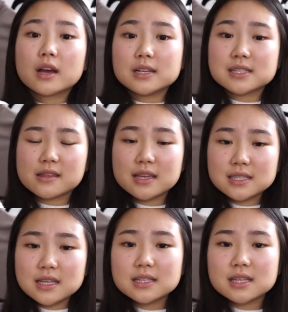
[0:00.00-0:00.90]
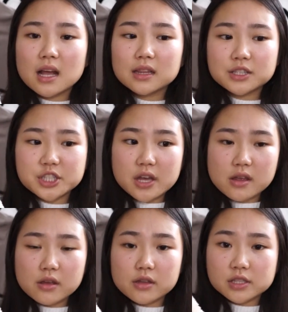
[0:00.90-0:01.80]
guys this is
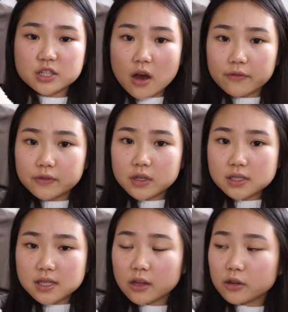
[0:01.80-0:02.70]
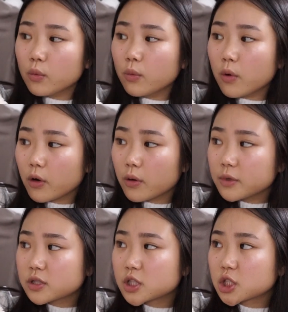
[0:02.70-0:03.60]
legit the softest and the
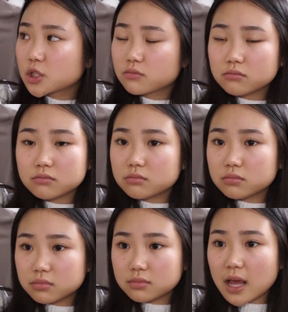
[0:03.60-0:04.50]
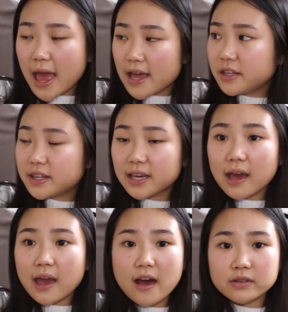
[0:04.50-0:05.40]
warmest anything I
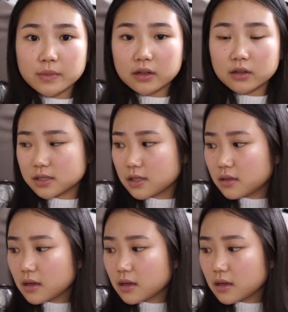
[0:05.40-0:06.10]
have in my closet